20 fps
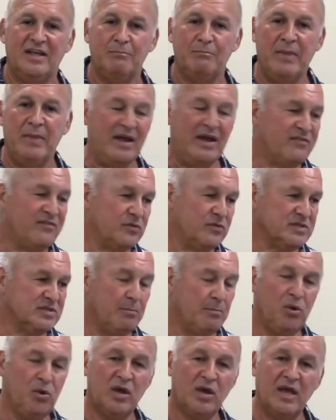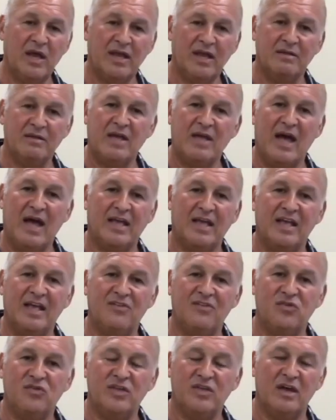Man, if it was a book, I could, I could
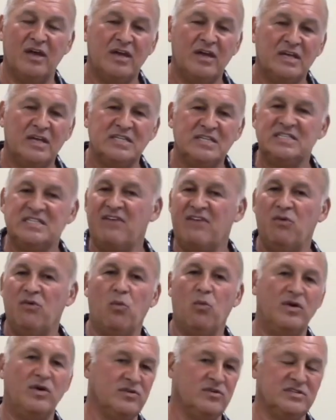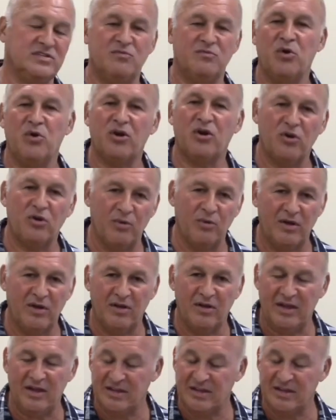give you the seven wonders of Mark Correll,